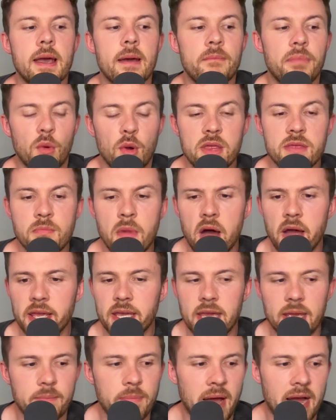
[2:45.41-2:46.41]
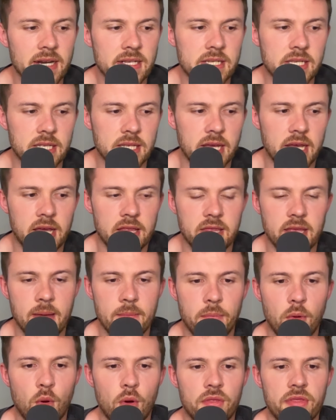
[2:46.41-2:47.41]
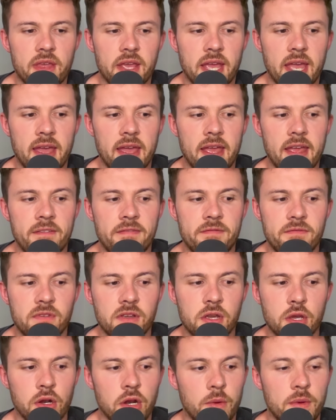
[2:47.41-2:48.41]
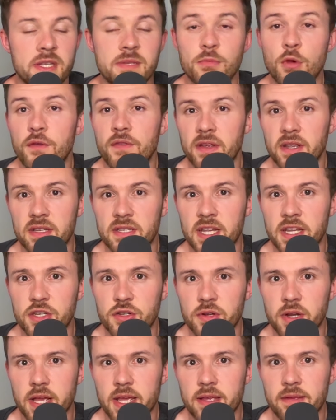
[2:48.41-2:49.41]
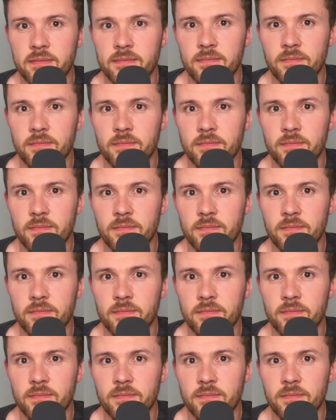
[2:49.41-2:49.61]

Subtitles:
But with Mikey, back to the important thing here, if Kulu is moving centrally